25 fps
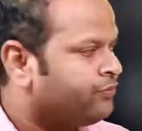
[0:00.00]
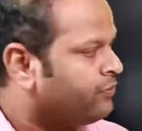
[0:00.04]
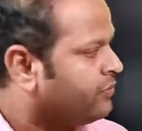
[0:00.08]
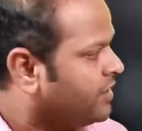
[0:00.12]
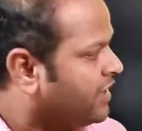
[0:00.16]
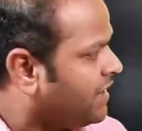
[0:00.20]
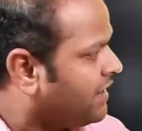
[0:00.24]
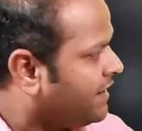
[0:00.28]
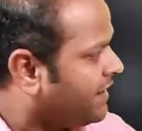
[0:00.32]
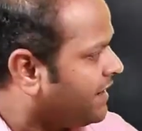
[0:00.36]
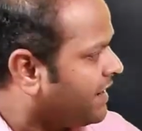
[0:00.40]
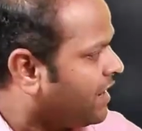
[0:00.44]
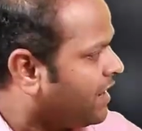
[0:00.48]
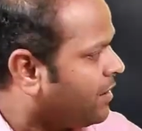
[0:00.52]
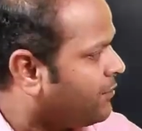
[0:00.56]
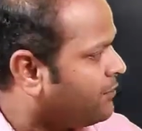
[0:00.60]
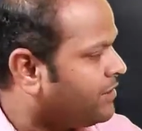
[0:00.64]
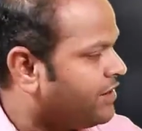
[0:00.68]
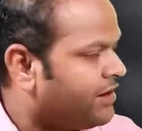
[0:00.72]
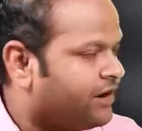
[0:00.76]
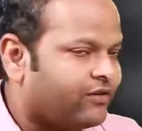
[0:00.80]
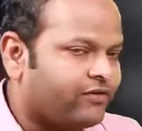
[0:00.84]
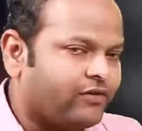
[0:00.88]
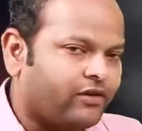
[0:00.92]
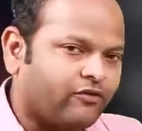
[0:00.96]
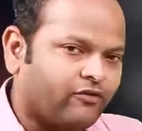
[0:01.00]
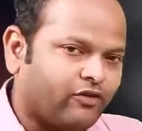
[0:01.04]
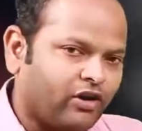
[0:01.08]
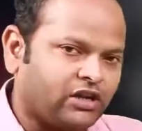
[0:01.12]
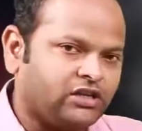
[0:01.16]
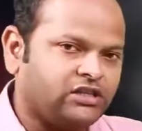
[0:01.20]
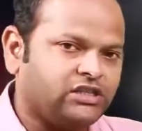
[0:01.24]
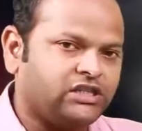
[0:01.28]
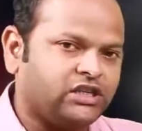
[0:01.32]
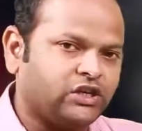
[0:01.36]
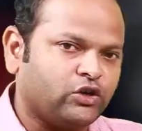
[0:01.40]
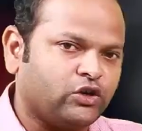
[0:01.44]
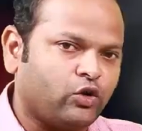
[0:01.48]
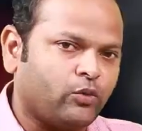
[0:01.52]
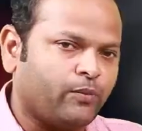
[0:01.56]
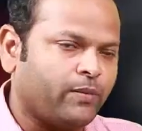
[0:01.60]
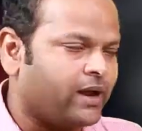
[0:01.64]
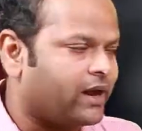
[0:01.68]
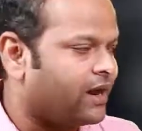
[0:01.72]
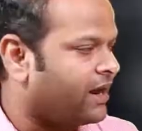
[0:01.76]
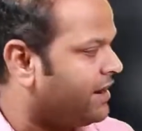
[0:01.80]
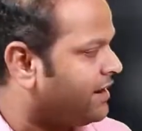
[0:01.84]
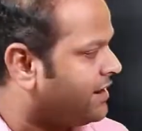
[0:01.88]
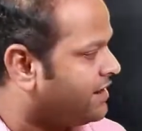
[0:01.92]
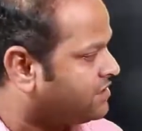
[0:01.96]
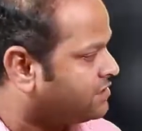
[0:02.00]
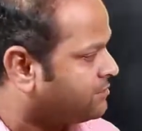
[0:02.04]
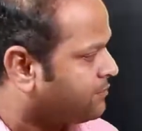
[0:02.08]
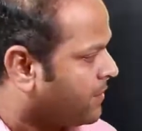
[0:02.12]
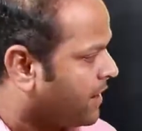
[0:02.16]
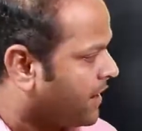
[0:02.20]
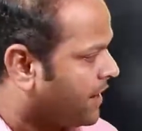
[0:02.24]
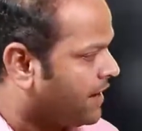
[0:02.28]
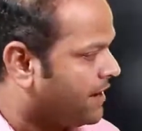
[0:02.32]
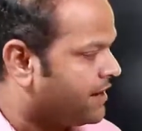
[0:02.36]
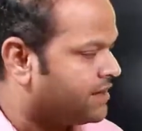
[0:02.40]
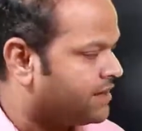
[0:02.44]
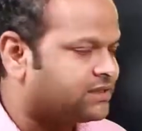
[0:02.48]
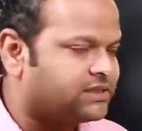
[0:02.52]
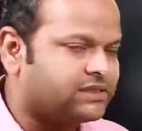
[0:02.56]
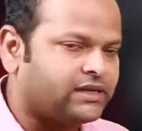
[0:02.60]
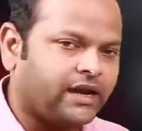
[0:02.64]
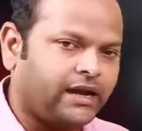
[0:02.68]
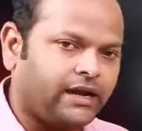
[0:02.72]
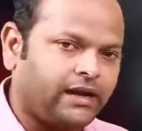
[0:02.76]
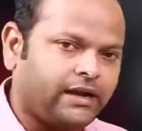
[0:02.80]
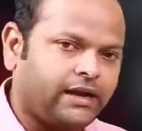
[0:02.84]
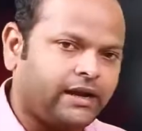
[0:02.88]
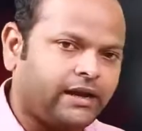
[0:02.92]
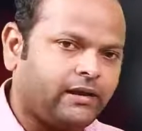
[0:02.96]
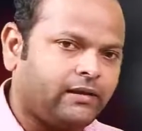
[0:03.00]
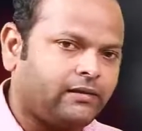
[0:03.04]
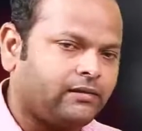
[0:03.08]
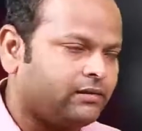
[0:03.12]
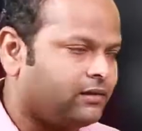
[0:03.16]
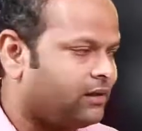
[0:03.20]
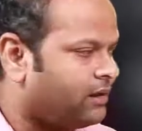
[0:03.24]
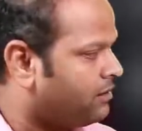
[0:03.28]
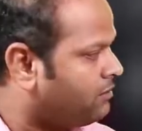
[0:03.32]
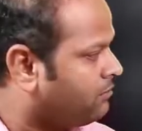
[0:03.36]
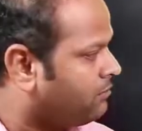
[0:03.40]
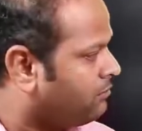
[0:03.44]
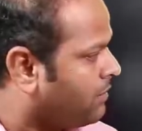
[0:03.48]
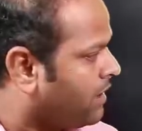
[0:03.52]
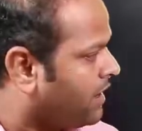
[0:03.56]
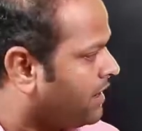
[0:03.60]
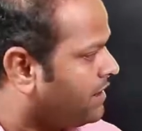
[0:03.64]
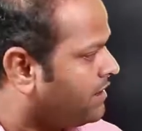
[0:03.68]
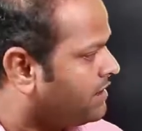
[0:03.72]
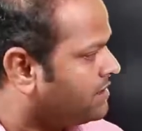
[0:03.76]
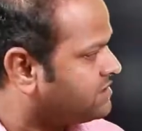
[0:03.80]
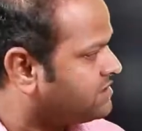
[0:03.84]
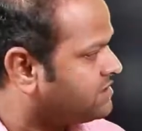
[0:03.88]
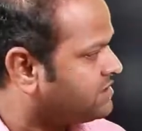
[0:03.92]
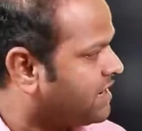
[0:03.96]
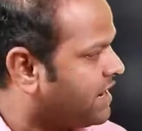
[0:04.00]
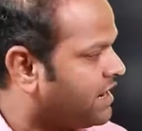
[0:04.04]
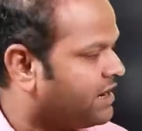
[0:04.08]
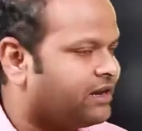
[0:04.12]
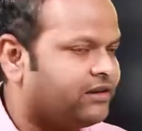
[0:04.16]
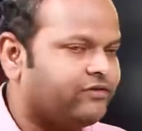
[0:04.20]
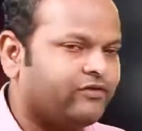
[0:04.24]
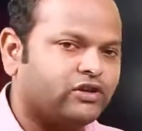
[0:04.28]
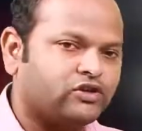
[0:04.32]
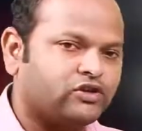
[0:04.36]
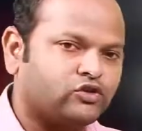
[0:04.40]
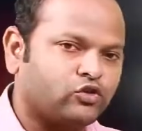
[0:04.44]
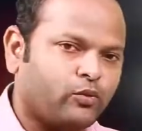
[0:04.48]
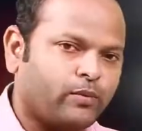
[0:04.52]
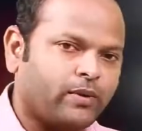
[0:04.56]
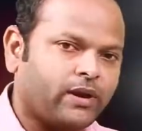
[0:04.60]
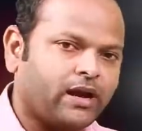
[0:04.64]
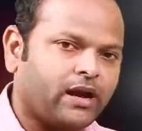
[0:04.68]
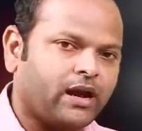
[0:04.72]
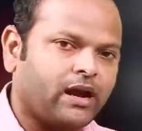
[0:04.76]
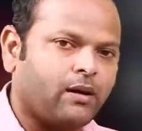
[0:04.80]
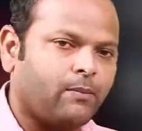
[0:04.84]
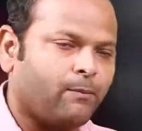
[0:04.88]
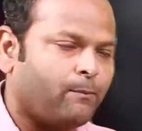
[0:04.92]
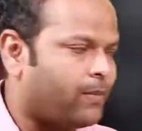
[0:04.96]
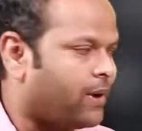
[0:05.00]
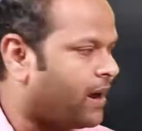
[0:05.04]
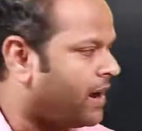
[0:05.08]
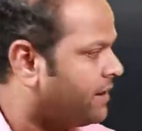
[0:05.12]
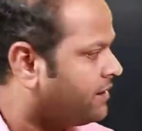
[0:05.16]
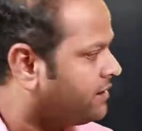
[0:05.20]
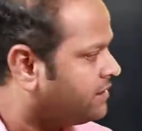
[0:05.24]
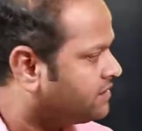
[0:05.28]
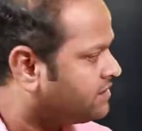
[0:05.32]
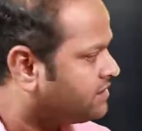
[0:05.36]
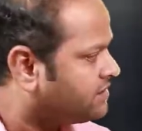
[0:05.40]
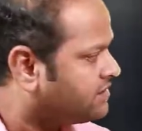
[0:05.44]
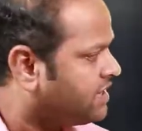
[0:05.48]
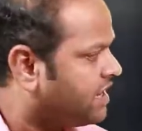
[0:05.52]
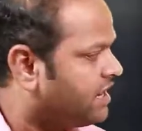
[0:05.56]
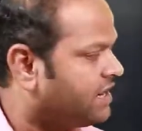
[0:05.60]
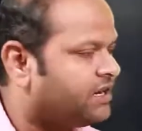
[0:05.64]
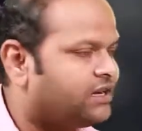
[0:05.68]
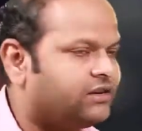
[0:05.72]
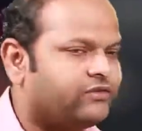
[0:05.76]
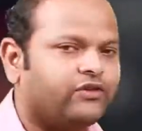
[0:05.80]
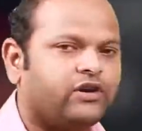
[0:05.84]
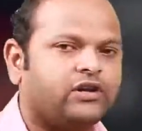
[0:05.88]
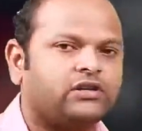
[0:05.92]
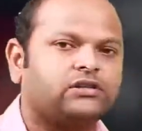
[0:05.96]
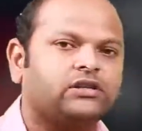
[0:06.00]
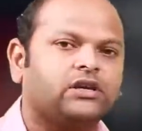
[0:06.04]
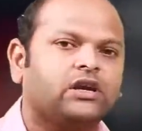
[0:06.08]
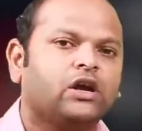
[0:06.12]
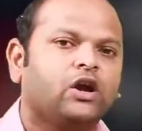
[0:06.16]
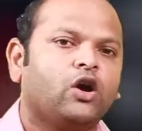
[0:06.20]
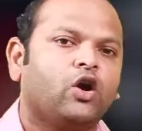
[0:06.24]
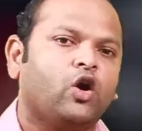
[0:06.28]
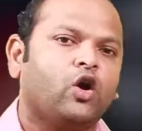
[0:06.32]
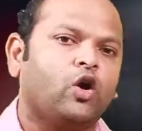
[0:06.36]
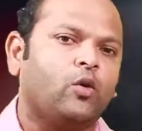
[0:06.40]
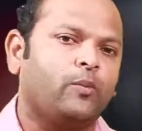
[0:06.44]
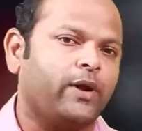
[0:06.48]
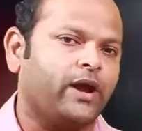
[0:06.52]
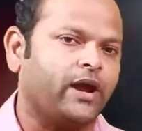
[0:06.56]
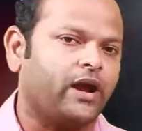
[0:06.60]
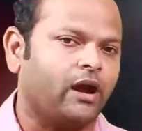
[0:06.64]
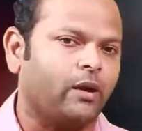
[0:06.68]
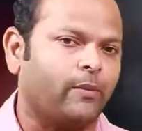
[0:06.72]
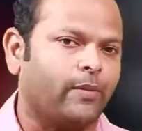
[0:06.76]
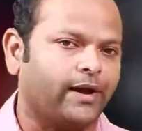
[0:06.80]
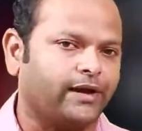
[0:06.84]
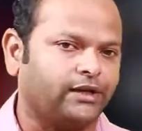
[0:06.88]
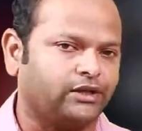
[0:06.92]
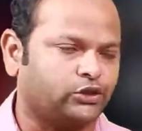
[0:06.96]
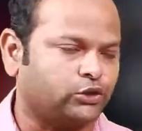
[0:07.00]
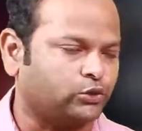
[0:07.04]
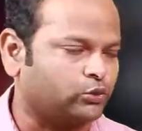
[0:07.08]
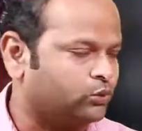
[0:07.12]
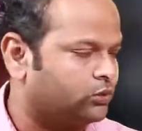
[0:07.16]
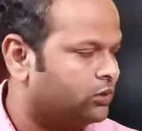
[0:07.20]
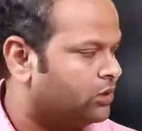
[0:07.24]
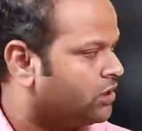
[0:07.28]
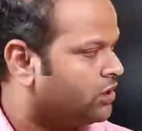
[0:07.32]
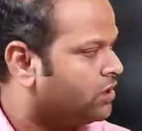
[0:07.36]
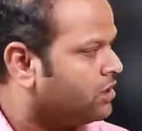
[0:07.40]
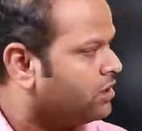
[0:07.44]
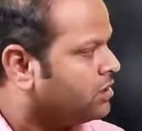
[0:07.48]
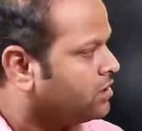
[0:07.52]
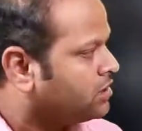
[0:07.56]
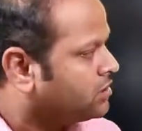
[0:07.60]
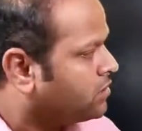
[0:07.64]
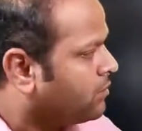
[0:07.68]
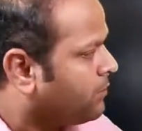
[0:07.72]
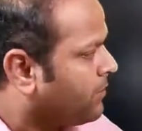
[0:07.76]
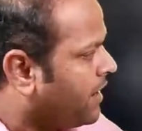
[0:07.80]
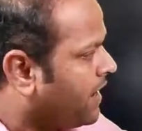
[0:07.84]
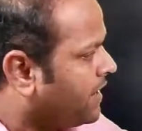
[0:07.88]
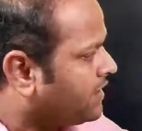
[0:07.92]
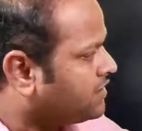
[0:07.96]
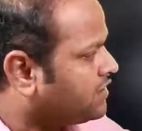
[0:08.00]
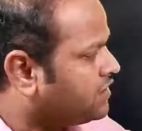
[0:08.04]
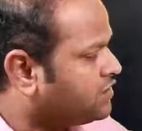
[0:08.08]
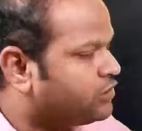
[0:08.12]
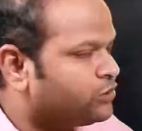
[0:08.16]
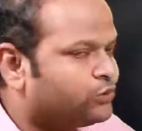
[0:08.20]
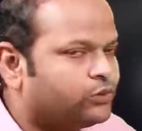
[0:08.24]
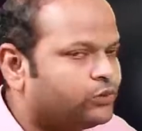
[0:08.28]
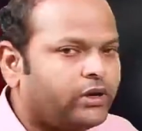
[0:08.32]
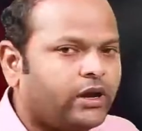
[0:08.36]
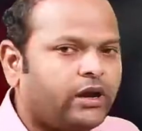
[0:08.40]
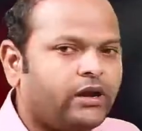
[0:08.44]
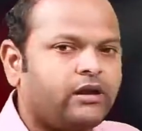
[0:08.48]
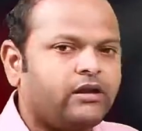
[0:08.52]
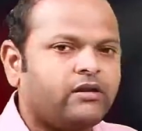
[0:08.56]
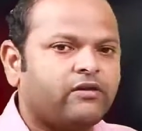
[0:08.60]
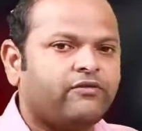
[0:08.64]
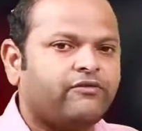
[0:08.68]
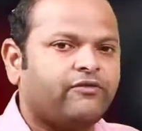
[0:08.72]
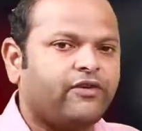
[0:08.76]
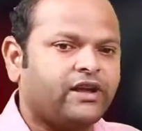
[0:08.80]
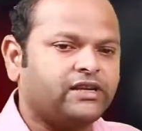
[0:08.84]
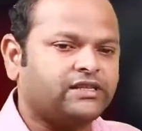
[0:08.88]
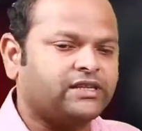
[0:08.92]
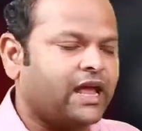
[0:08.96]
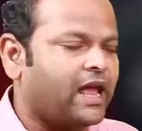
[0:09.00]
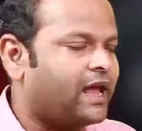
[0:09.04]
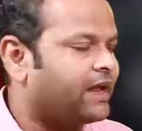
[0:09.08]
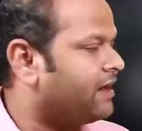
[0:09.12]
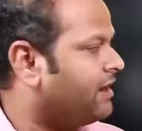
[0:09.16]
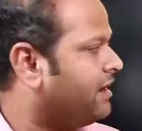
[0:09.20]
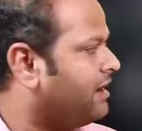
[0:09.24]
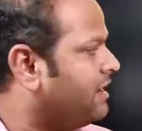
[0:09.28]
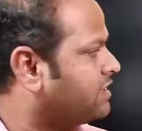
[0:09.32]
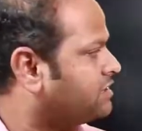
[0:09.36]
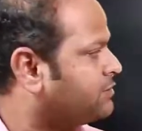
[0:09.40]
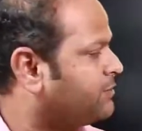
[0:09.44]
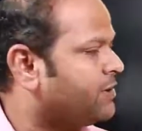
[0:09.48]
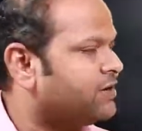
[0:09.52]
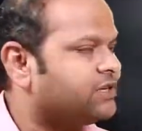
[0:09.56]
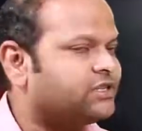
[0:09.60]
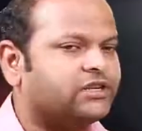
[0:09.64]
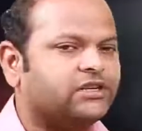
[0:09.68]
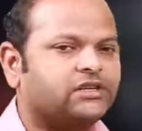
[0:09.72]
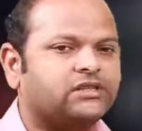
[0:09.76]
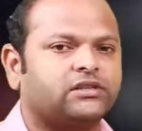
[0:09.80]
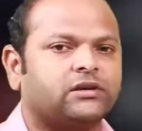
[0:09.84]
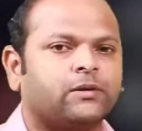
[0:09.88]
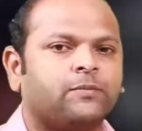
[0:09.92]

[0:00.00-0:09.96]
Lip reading: Then denominator for 1 j omega it is minus 90, then minus tan inverse omega minus tan inverse omega by 2. So magnitude and phase angle expressions.